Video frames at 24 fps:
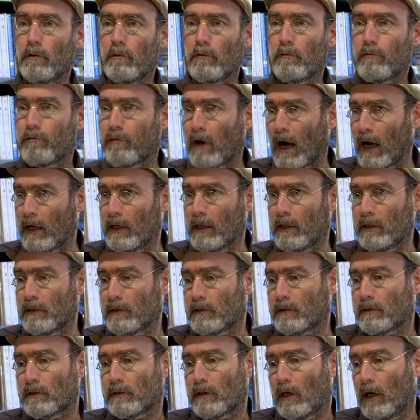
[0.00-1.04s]

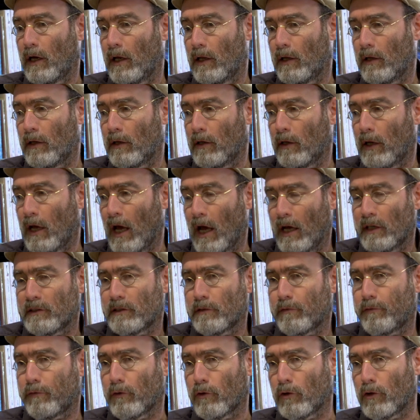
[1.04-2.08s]
violence and as
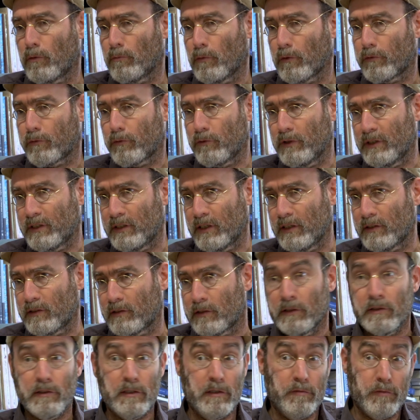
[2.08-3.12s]
a form of
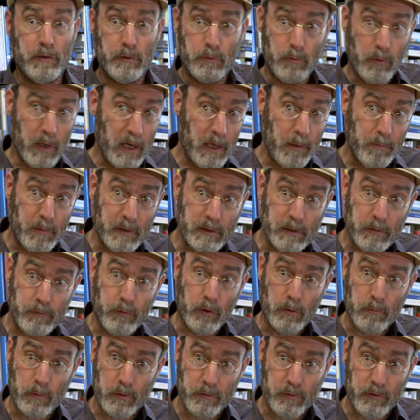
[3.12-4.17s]
resistance, even rape as a
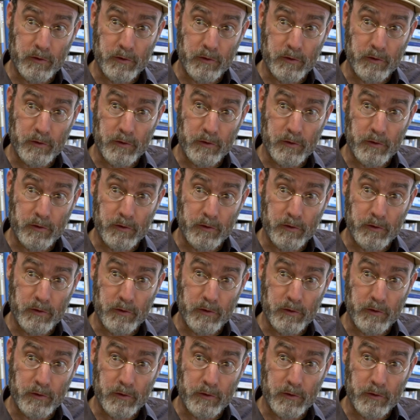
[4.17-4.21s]
form of